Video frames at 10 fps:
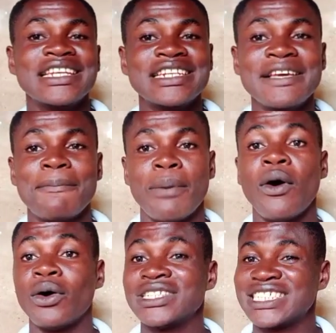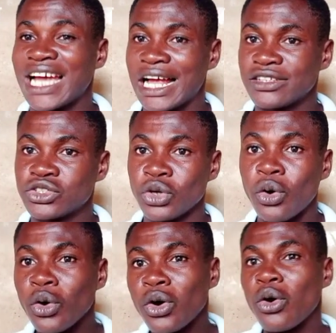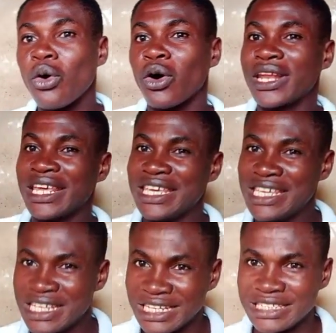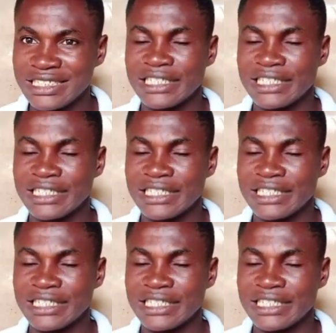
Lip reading: The pond are dug on a hill